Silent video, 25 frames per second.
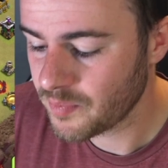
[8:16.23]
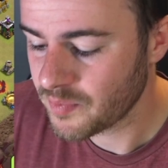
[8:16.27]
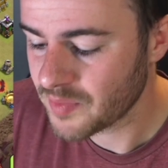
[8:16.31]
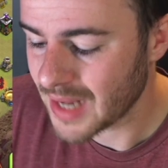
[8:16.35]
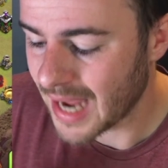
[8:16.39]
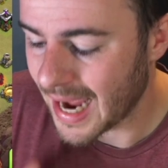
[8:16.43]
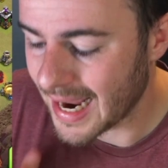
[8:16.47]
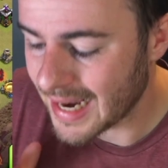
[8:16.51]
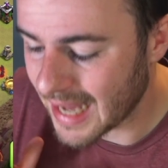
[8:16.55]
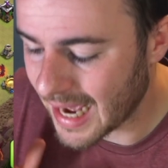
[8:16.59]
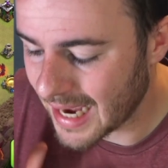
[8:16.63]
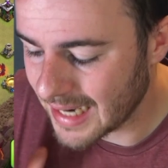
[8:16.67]

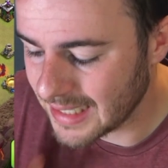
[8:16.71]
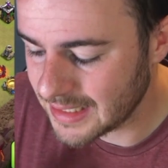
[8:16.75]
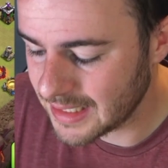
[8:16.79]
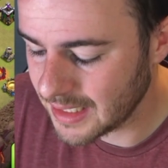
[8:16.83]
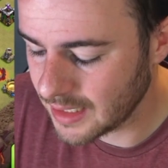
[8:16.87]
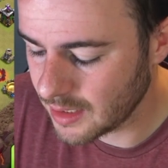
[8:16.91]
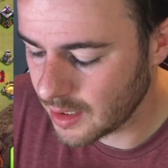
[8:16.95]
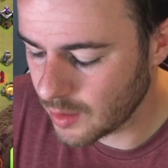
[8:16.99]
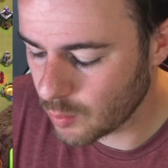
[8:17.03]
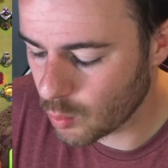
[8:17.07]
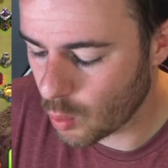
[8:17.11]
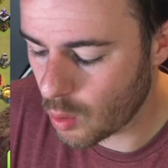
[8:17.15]
and
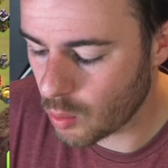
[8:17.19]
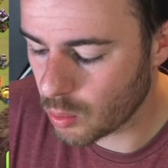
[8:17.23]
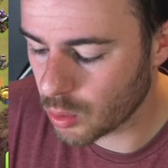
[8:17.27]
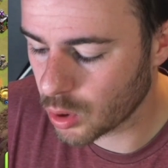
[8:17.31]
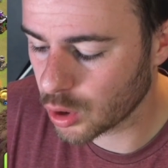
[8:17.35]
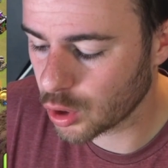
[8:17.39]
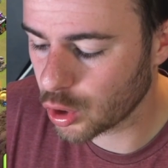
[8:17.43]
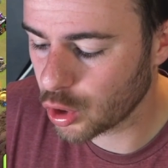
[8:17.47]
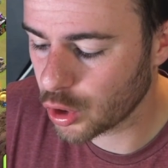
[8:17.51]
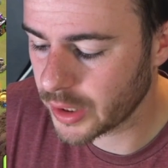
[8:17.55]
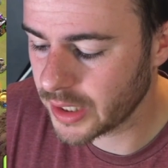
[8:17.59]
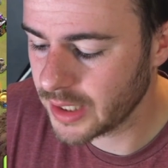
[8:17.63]
ideally what we're
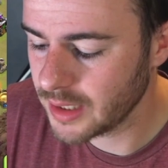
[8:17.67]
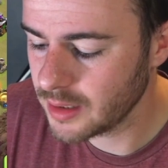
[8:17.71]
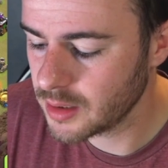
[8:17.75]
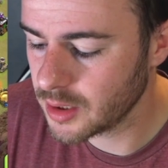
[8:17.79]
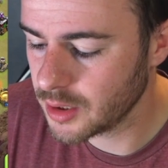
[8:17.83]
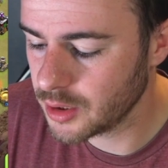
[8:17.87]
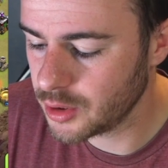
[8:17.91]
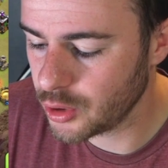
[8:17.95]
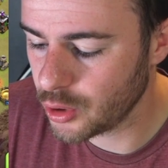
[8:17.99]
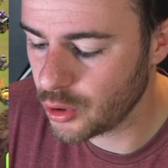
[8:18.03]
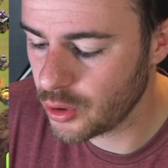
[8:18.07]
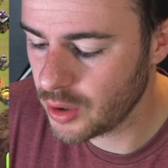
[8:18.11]
looking
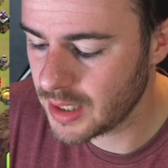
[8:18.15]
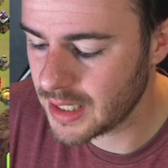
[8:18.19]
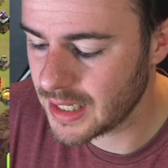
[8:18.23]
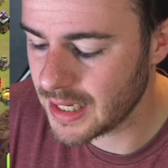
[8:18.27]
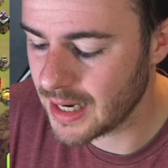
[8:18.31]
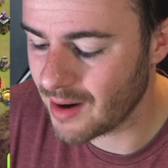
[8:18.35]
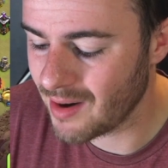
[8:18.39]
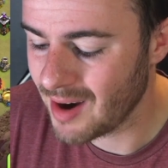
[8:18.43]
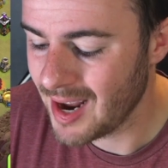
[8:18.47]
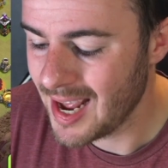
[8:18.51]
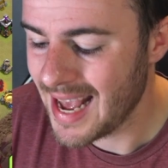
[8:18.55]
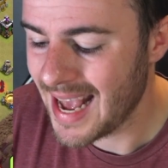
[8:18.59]
to do
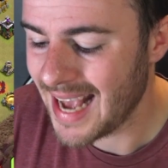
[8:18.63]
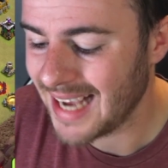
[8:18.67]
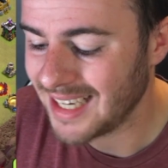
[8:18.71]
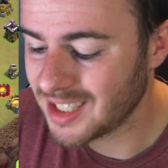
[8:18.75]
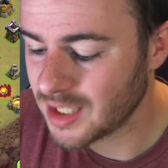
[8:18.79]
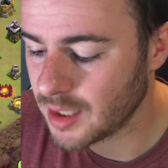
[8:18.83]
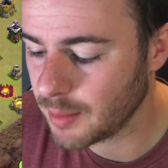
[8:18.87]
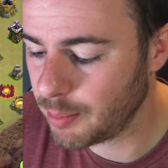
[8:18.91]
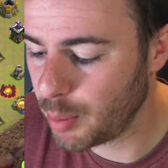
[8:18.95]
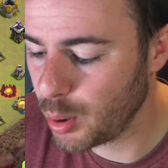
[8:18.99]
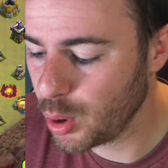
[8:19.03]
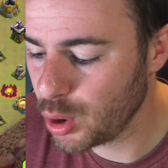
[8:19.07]
here is
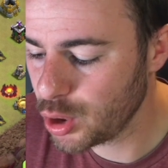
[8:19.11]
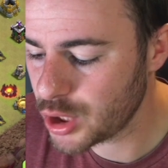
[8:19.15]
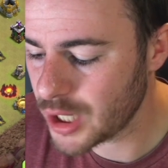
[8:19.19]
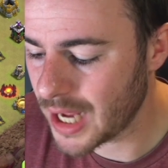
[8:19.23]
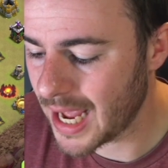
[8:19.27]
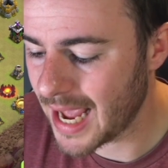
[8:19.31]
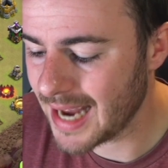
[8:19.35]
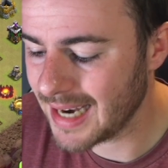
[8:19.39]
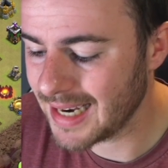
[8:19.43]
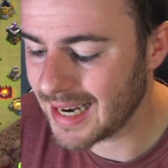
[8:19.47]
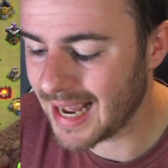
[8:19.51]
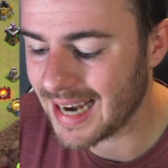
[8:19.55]
to push
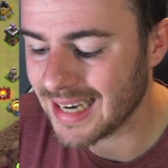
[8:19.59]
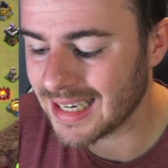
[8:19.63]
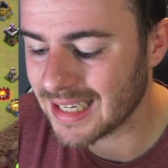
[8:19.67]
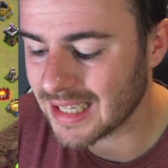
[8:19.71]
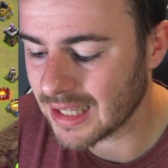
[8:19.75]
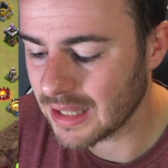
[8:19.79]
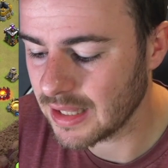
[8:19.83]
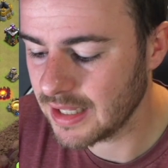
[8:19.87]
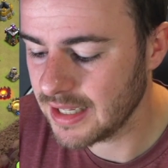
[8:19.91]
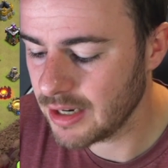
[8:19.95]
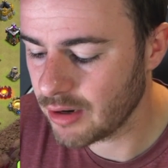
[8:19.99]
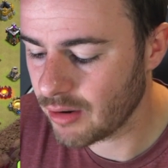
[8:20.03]
in and
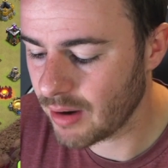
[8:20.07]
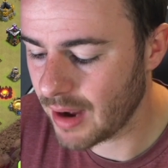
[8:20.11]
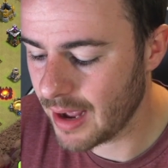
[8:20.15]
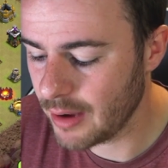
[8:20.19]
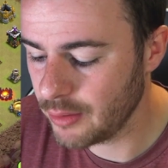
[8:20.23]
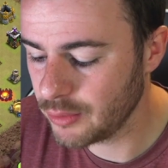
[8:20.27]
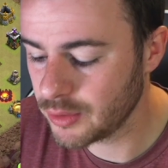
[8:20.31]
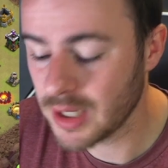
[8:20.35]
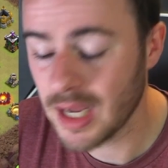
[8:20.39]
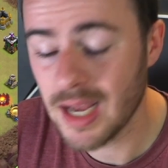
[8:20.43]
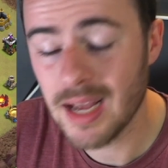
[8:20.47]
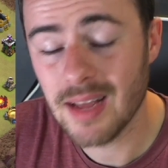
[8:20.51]
clear
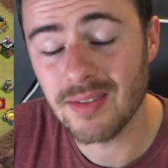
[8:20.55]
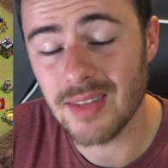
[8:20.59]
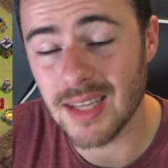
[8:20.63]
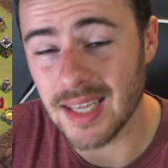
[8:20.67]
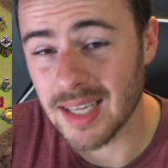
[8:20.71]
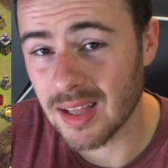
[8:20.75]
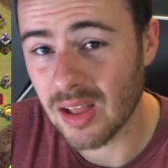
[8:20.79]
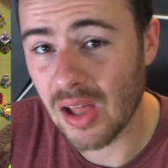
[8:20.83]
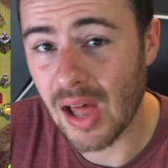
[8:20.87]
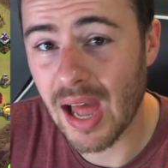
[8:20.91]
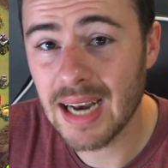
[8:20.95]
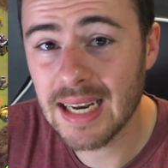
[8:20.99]
out the
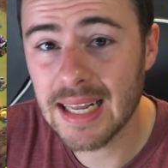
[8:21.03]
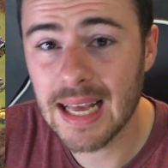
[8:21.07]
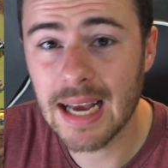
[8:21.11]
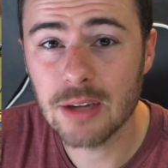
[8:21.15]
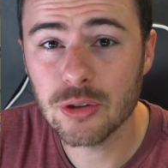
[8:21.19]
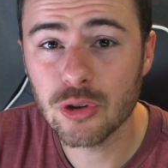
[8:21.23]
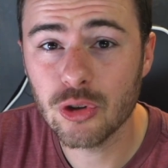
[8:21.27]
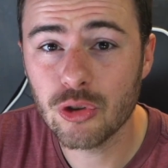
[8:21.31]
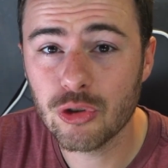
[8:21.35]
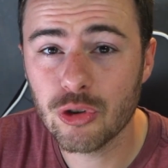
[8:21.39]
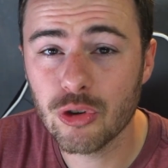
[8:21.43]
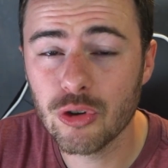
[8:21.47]
clan
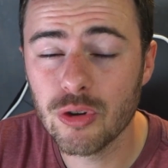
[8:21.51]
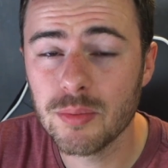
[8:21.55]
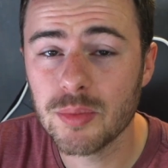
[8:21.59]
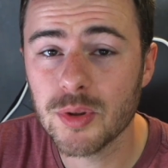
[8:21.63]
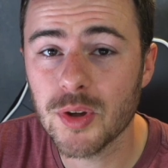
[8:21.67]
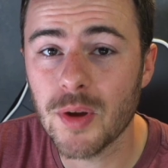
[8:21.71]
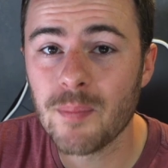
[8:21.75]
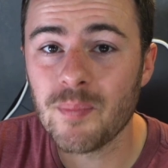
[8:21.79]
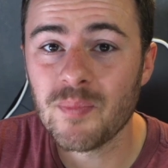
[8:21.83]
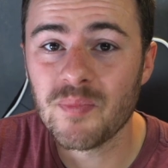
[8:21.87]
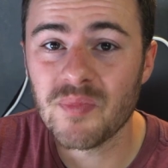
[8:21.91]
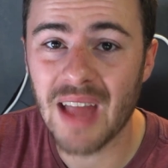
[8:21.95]
castle
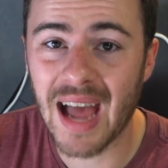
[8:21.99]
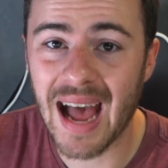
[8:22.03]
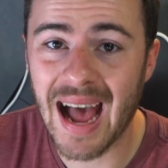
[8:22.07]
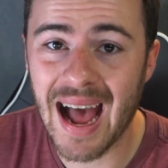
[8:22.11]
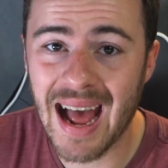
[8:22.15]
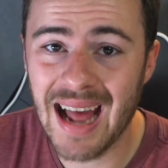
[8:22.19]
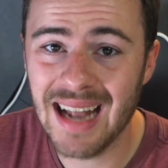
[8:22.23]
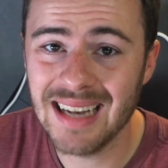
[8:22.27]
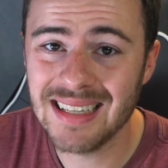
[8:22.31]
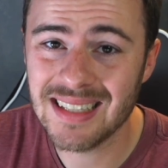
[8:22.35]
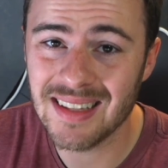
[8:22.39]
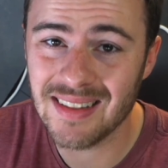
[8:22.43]
troops
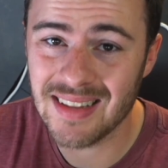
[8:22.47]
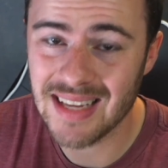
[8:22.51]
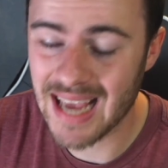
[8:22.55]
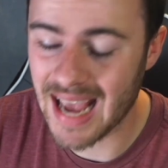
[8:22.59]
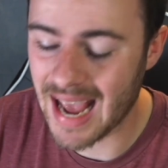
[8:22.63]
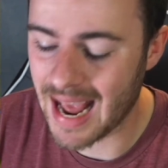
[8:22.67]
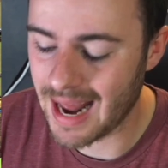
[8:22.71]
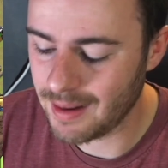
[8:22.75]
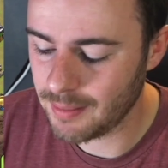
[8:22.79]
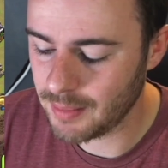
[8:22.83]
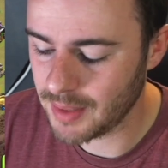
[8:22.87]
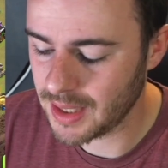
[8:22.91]
and the
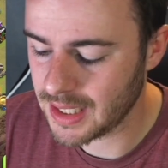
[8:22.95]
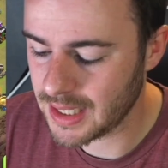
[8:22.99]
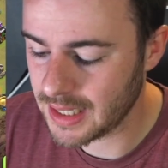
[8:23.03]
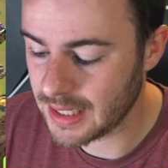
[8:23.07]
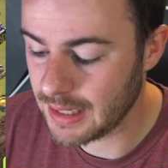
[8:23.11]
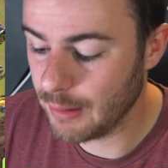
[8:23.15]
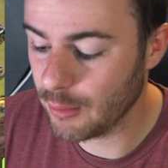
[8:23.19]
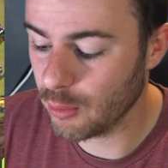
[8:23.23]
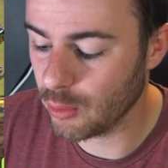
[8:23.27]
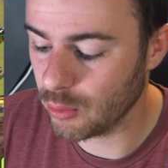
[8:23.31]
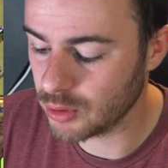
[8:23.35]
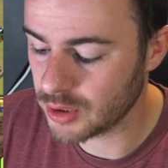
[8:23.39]
enemy
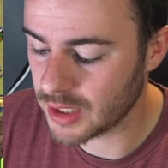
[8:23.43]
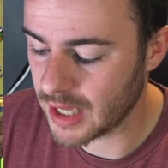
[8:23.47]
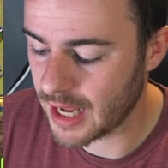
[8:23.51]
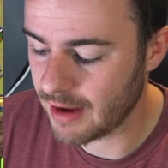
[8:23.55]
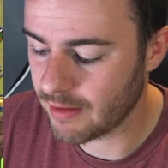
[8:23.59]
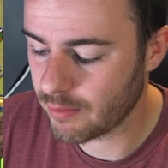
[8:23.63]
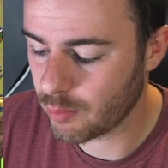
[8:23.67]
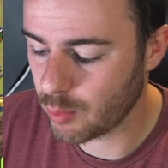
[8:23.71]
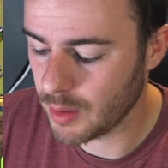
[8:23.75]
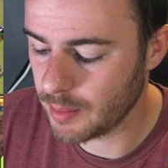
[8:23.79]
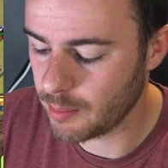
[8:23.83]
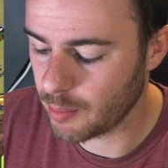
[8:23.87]
heroes
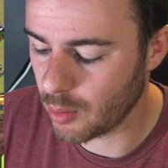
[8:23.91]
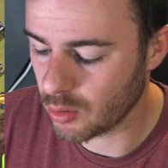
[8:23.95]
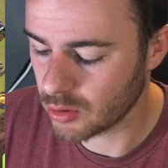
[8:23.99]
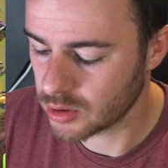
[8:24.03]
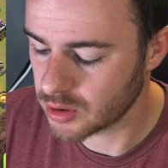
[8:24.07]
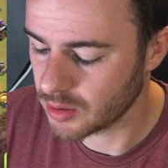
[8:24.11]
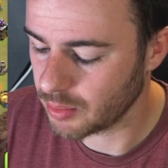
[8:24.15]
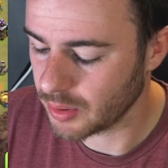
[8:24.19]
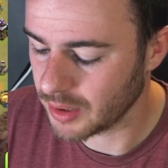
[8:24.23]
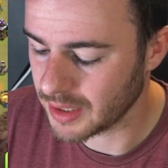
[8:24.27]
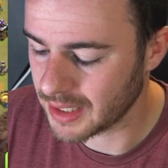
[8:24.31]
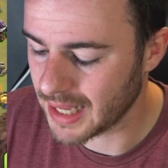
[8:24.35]
if we
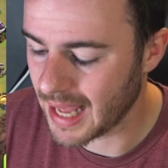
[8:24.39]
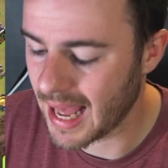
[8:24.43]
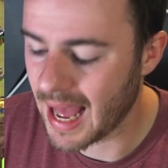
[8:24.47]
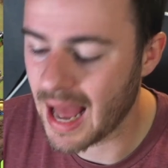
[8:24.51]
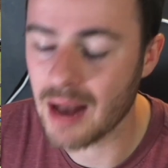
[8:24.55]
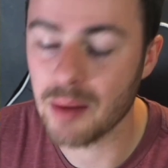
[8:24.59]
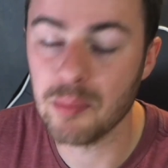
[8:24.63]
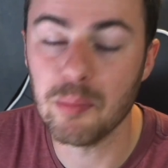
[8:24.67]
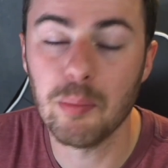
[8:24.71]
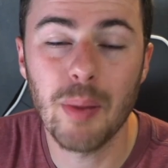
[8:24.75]
possibly can.